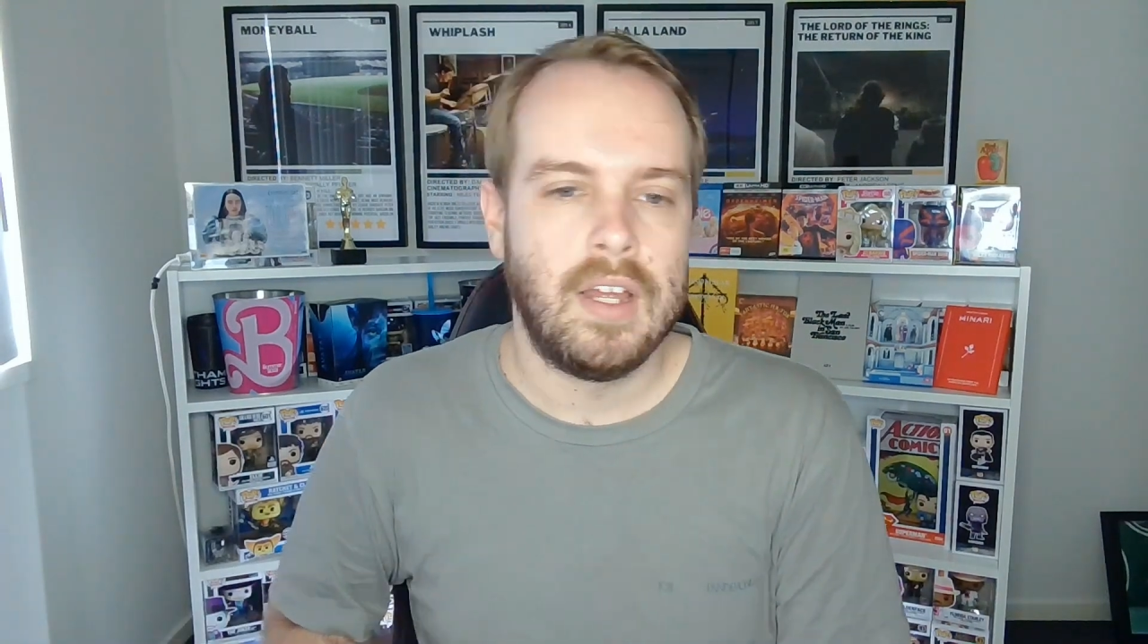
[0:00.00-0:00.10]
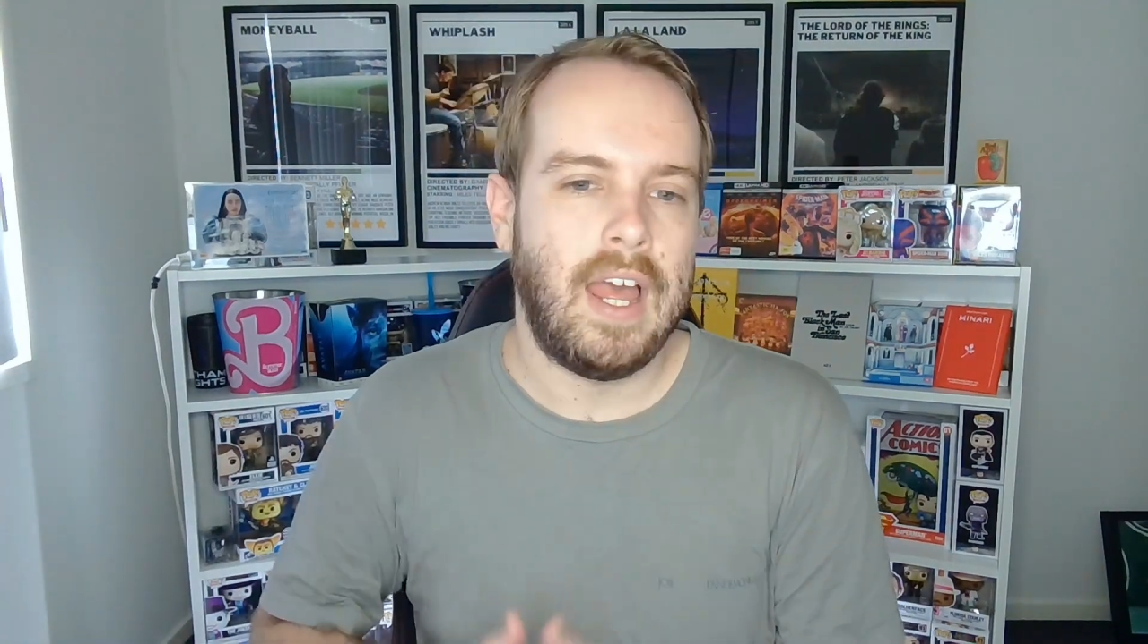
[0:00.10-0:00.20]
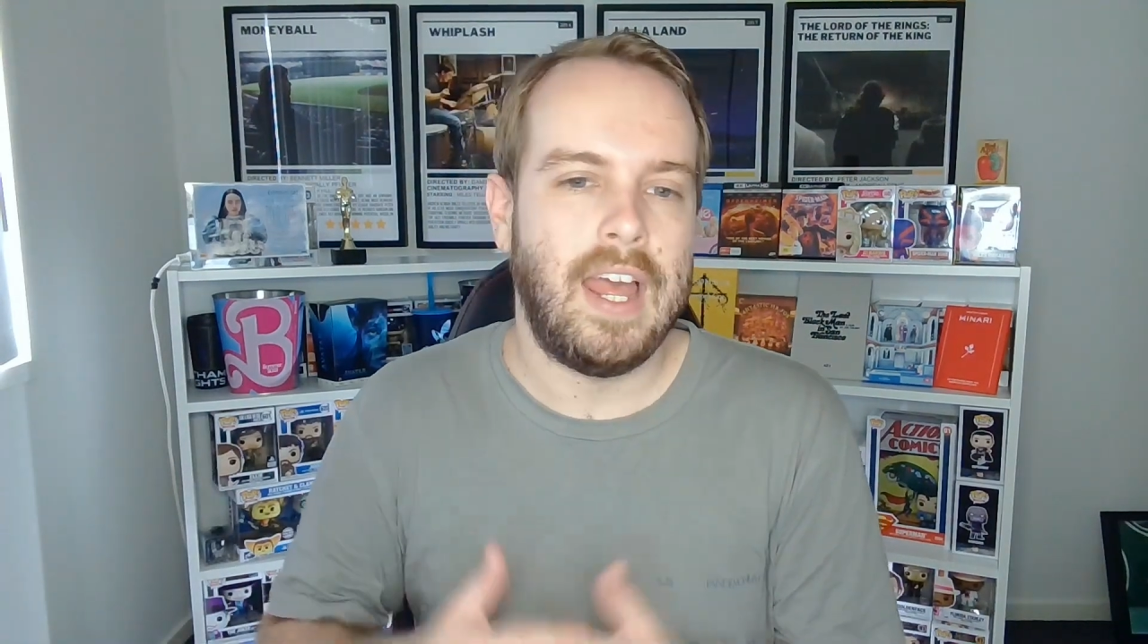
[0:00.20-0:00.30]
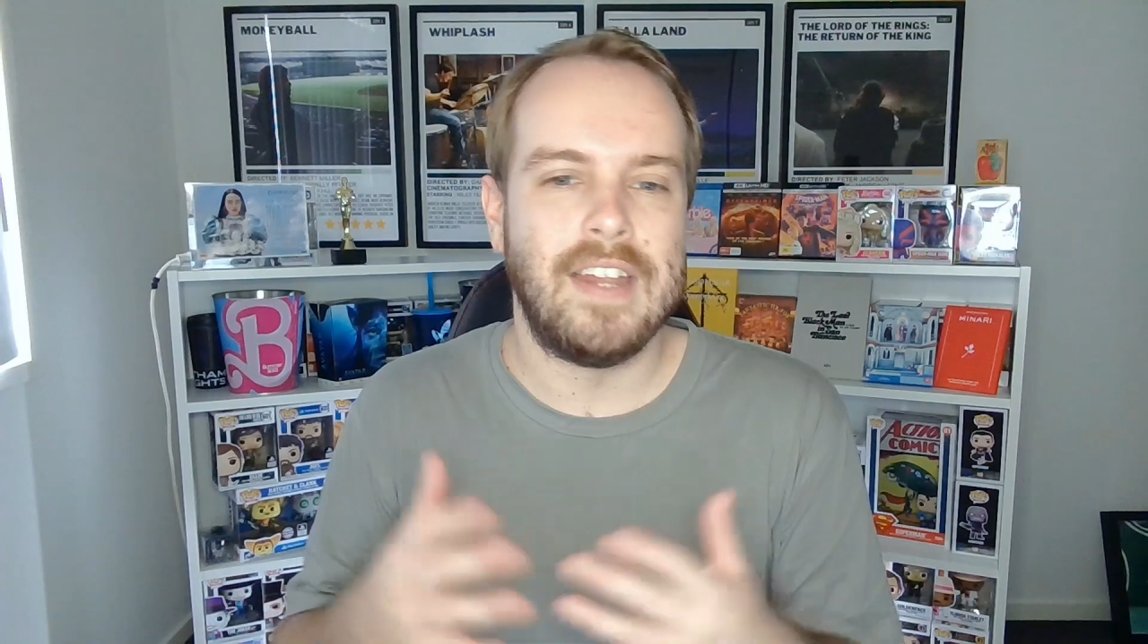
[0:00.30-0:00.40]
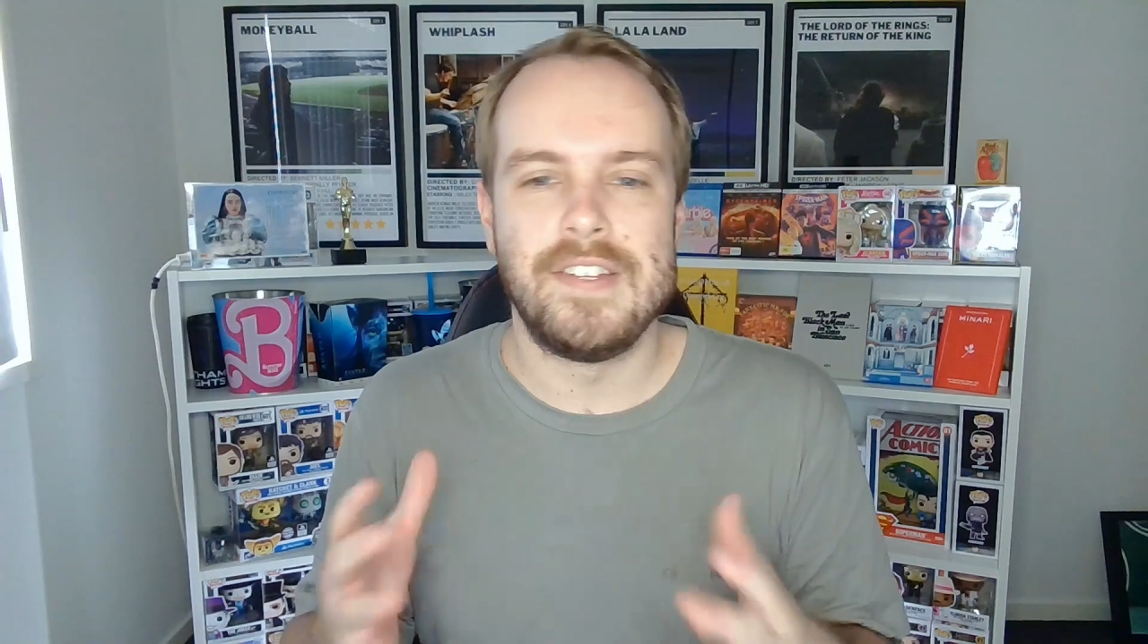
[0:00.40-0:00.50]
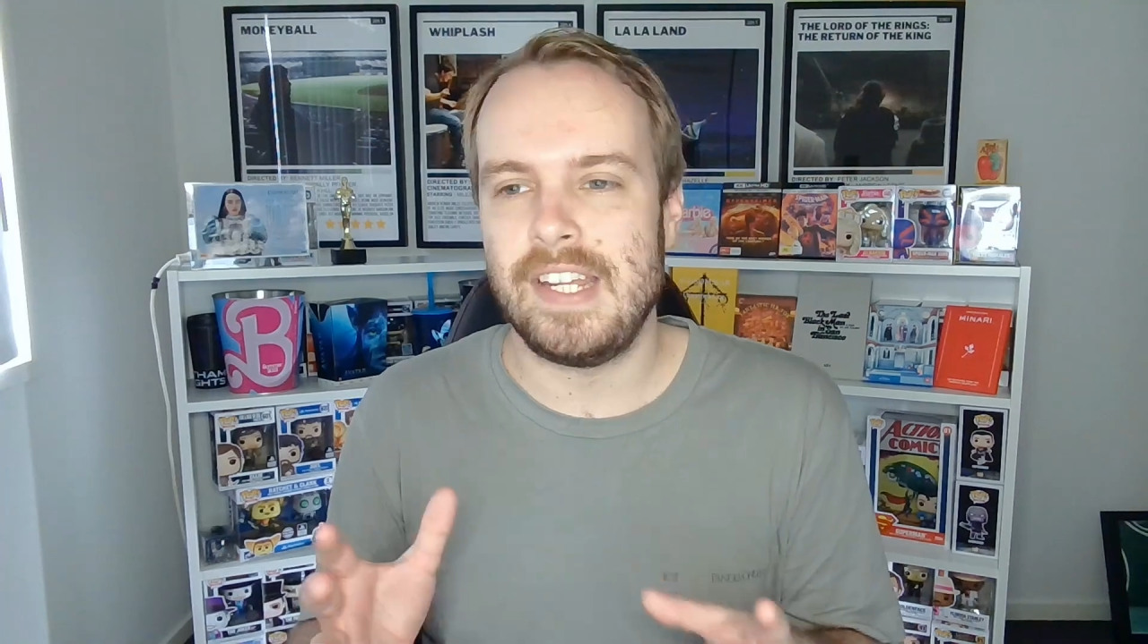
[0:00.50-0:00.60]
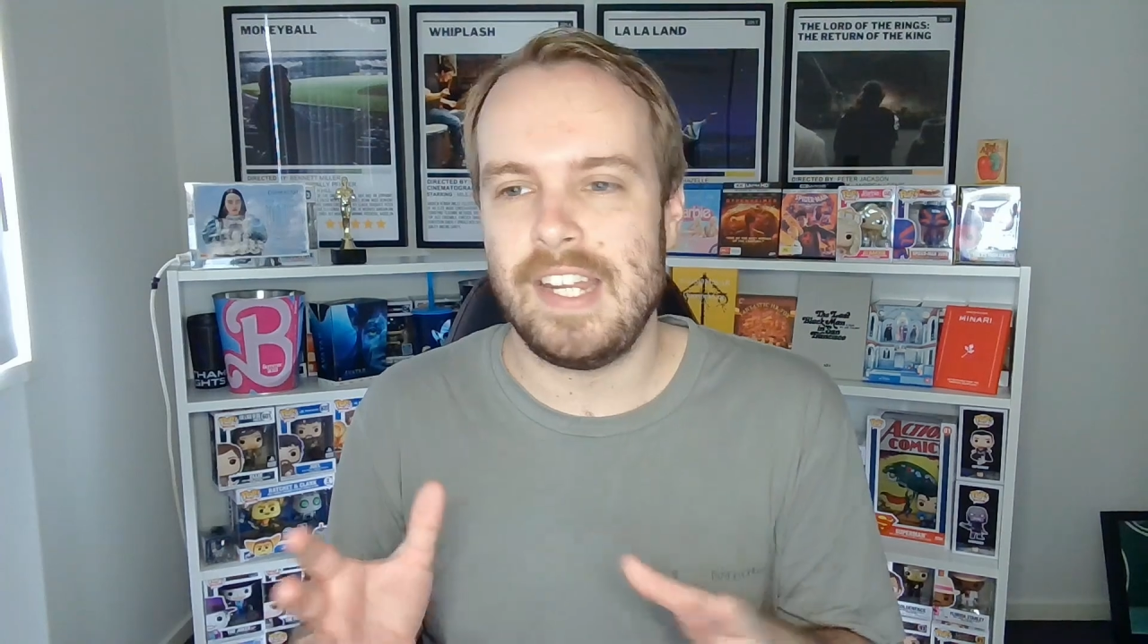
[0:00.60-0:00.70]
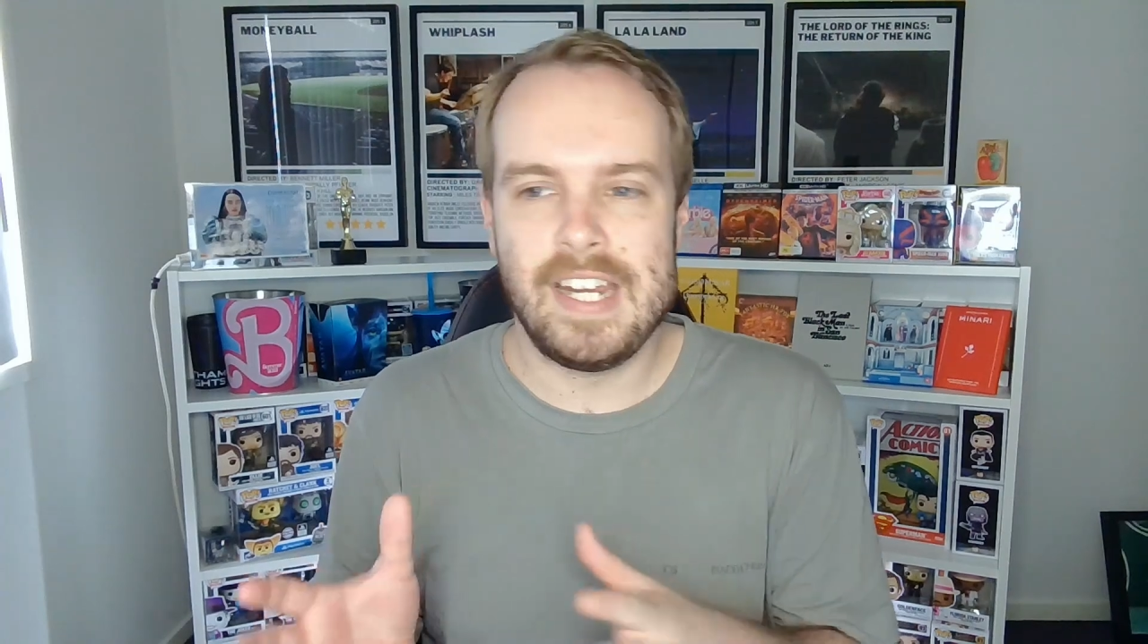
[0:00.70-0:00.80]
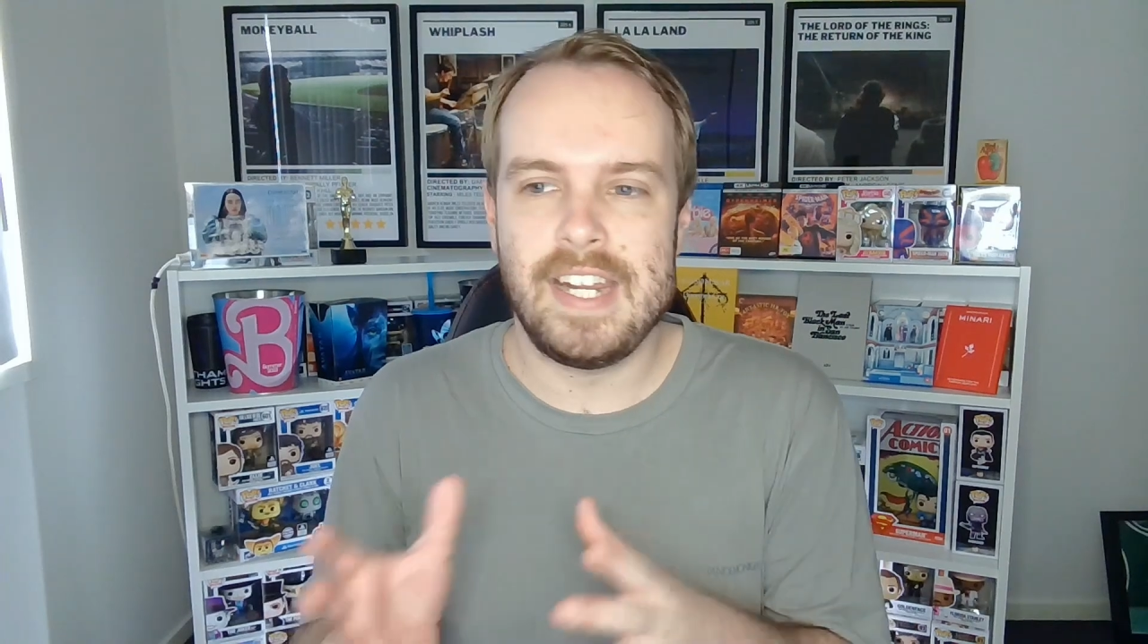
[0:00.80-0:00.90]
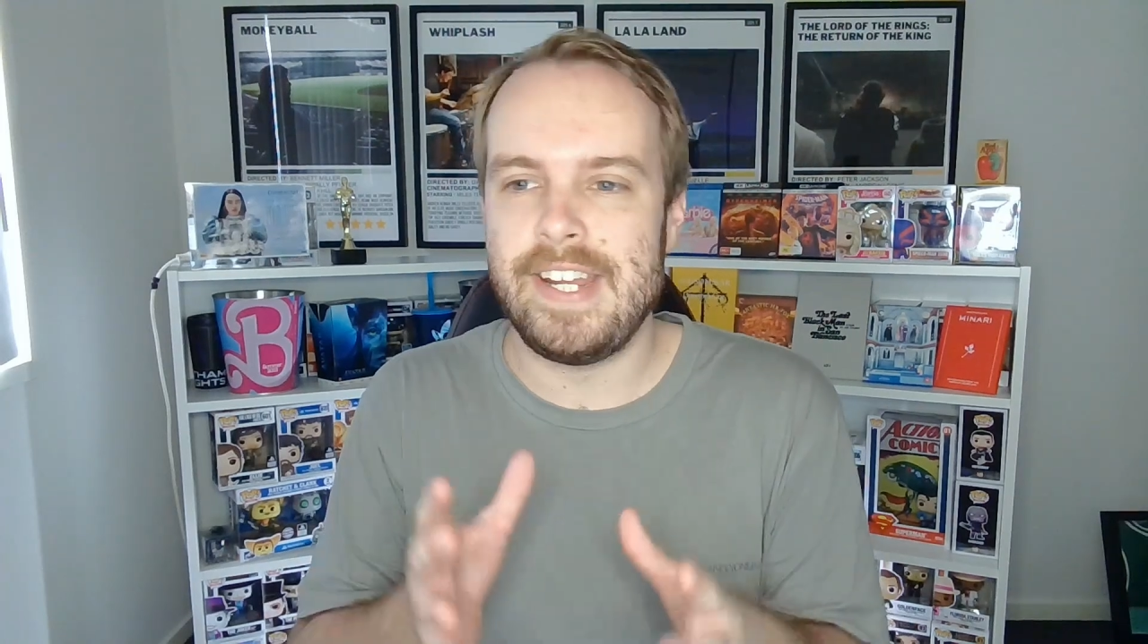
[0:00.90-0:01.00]
And
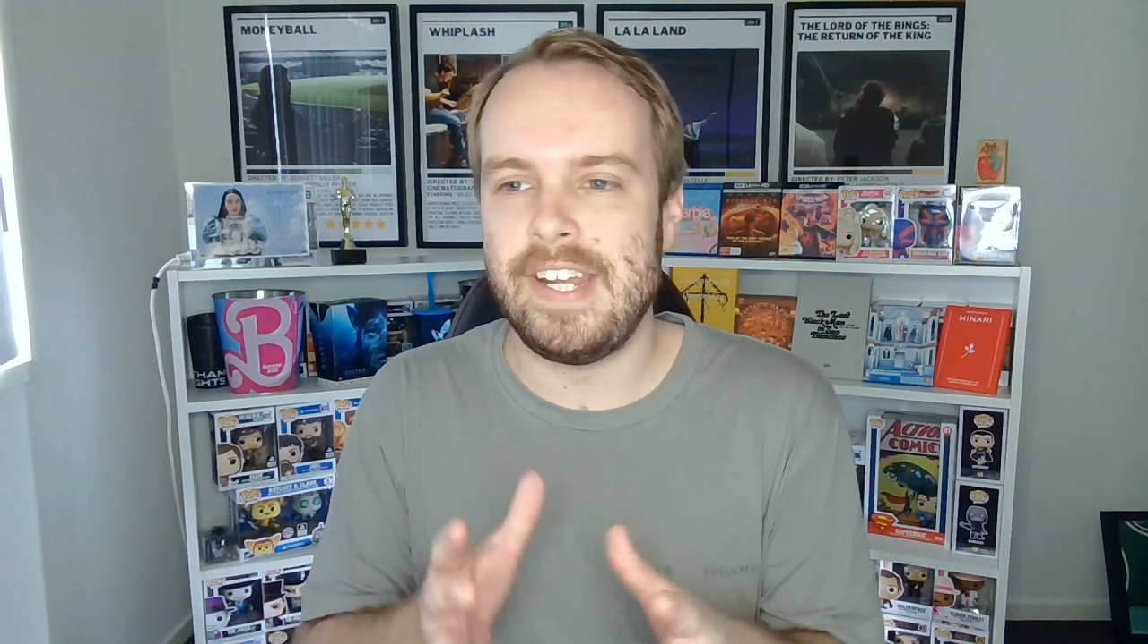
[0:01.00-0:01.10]
in here,